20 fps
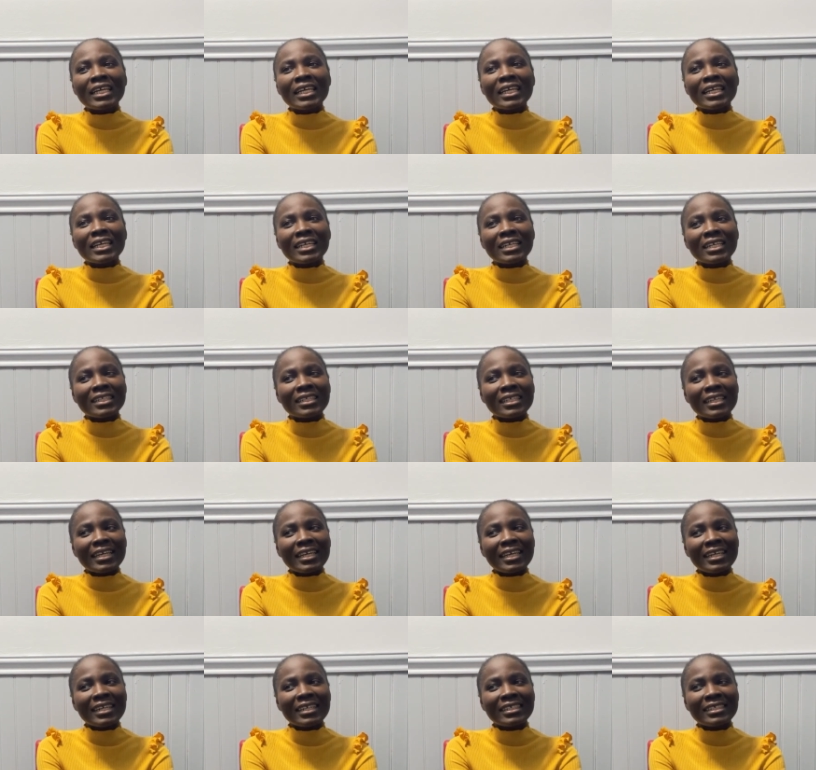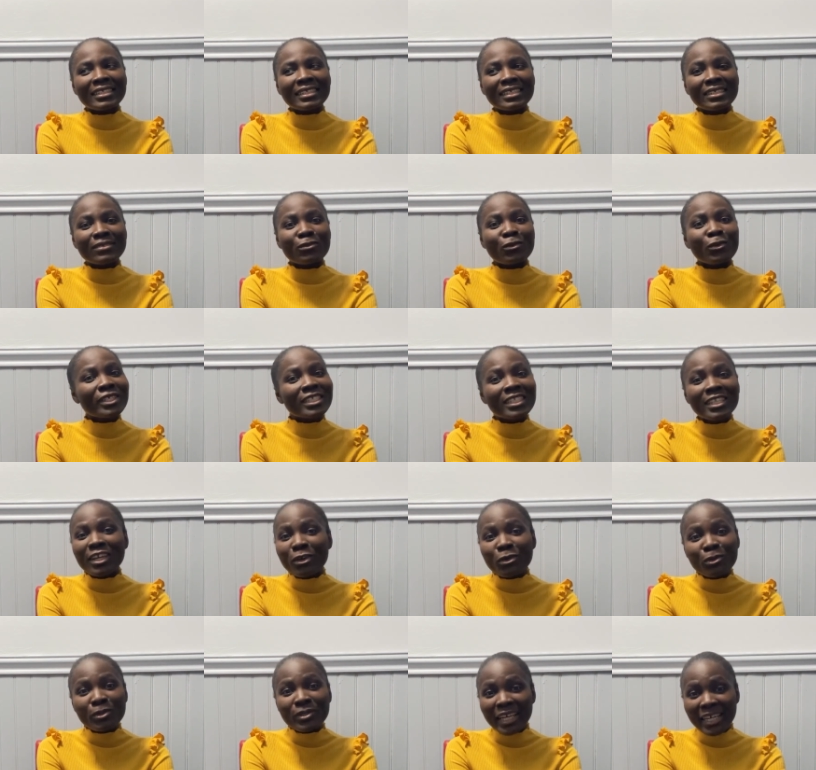and I had a one
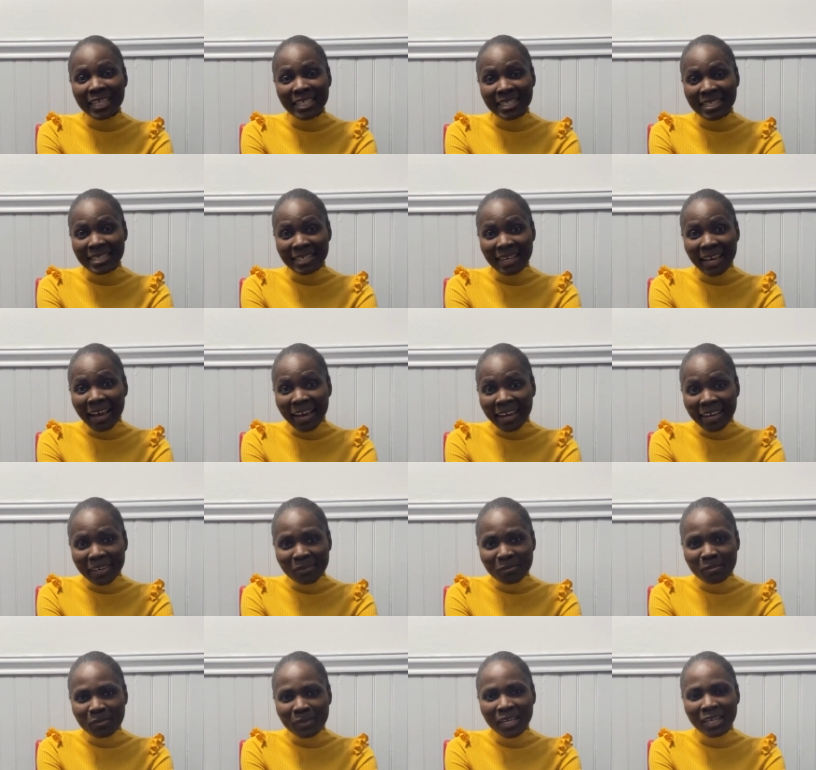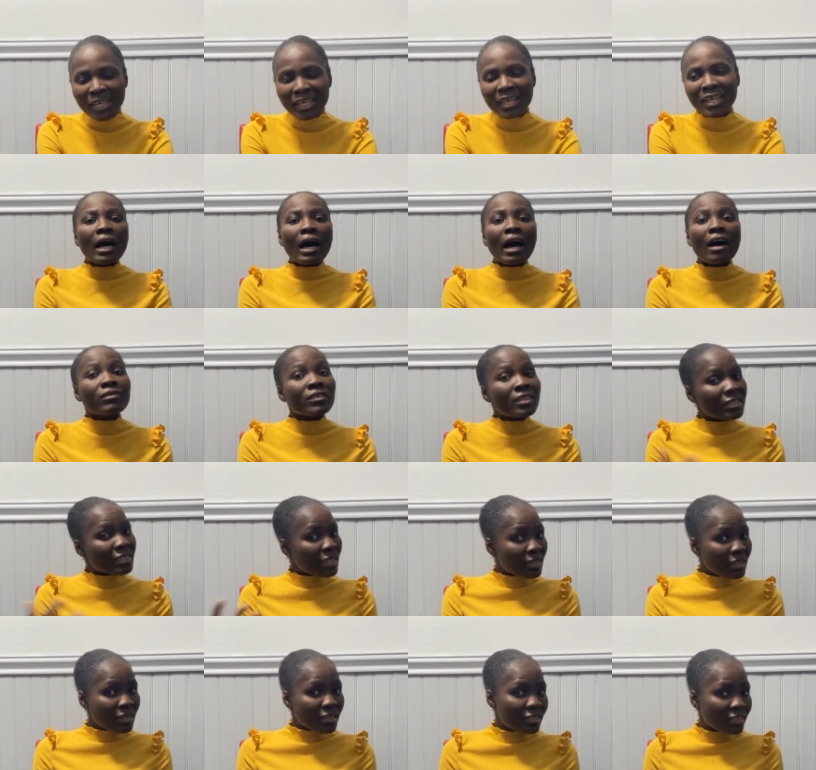year old at the time. After
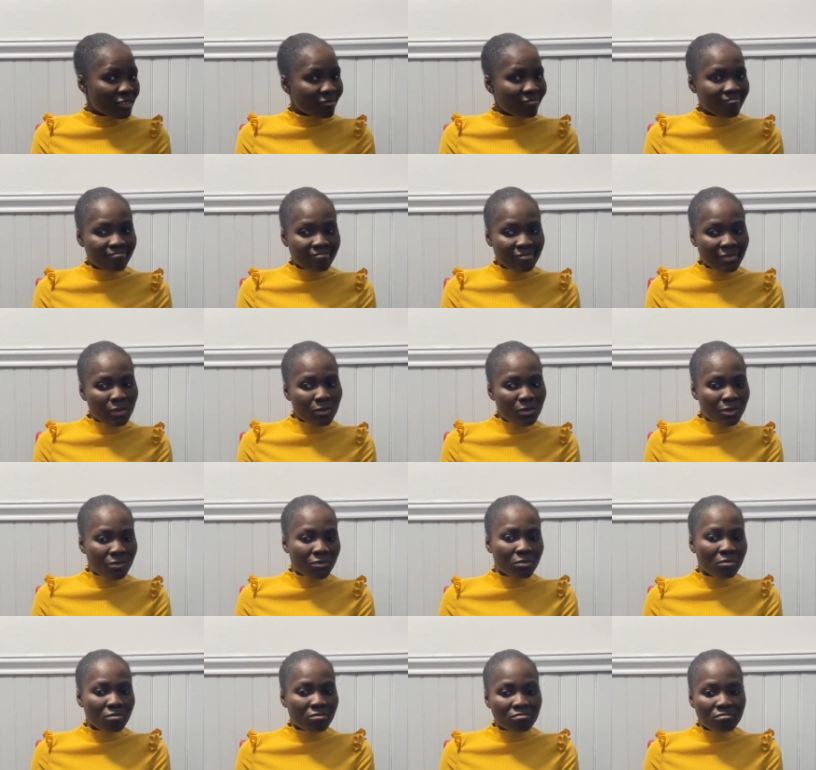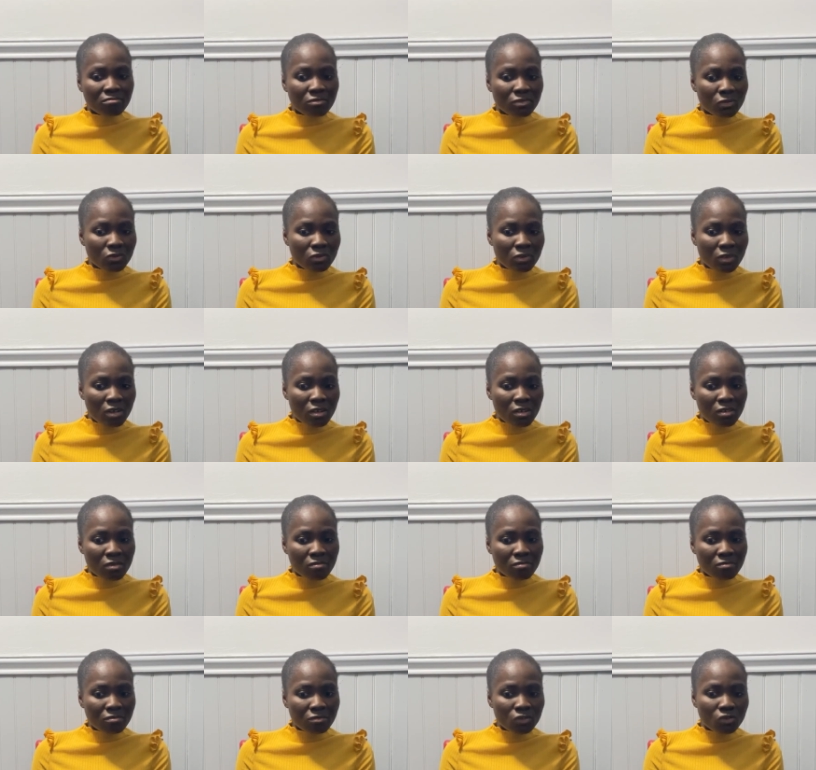settling in, that was when
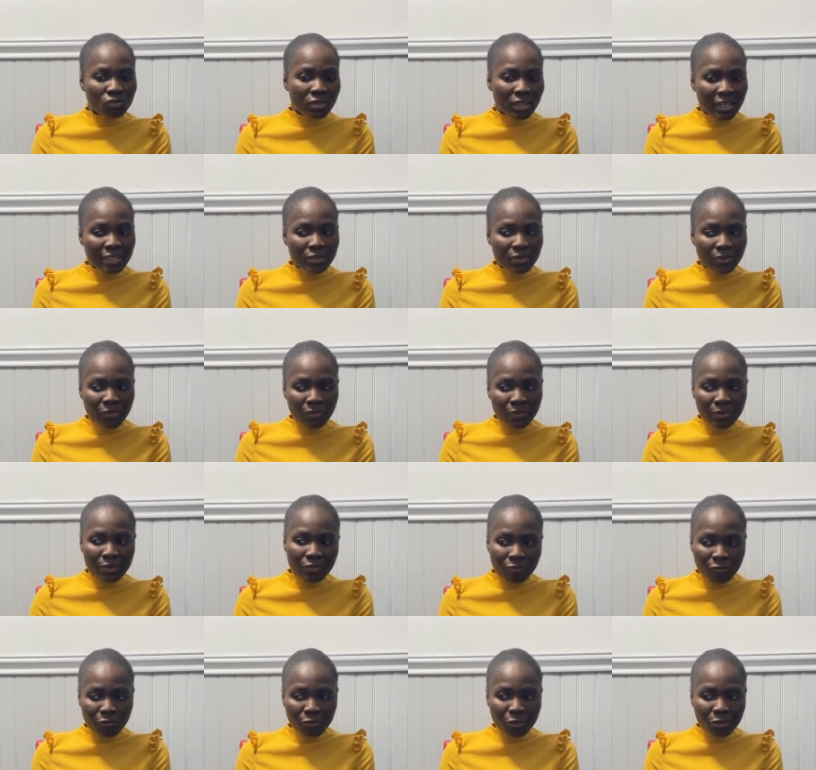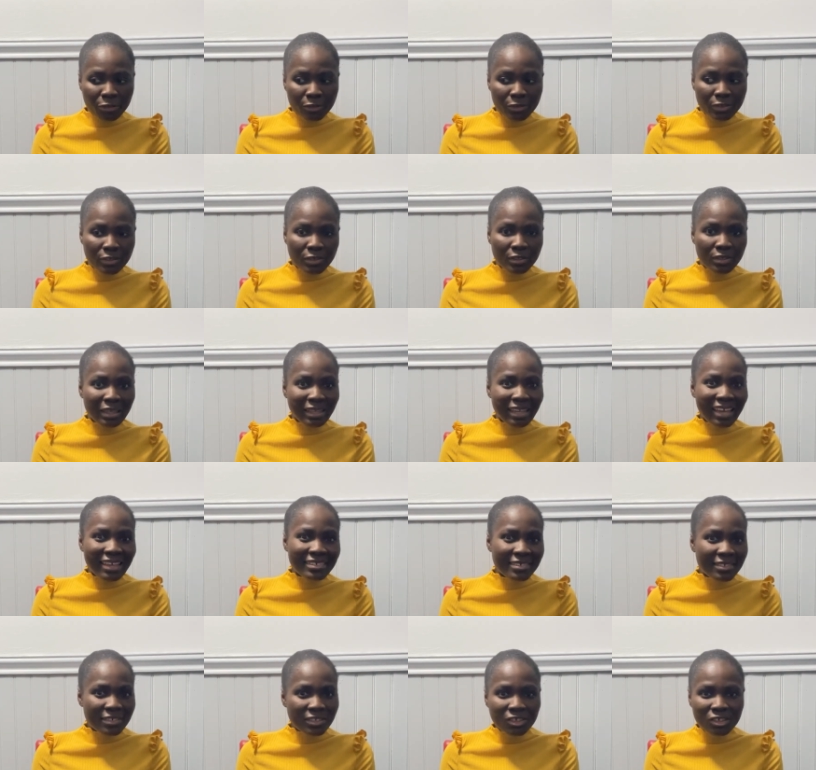um, July 31st
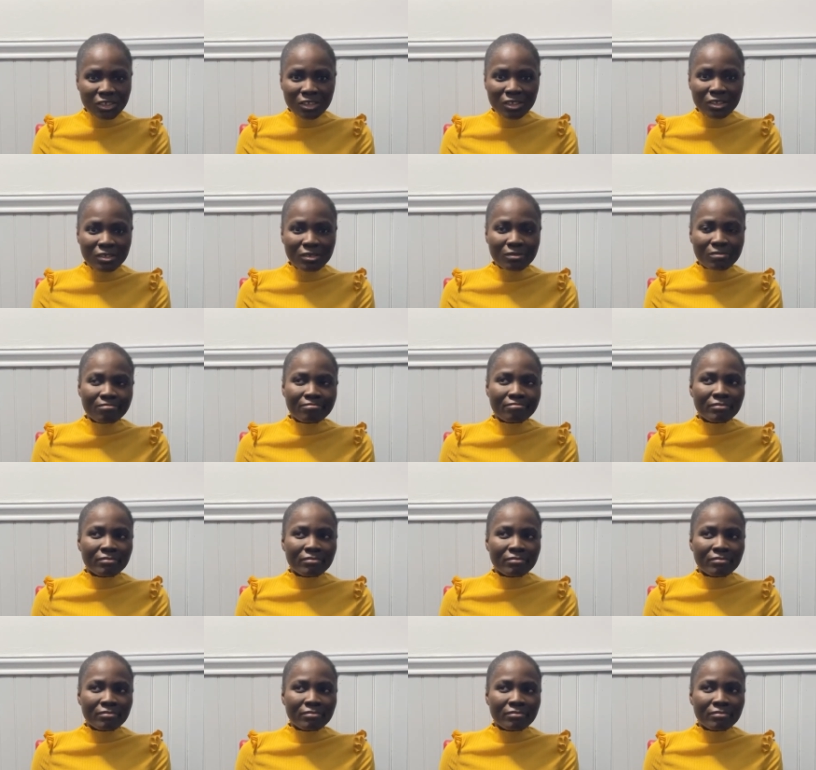last year.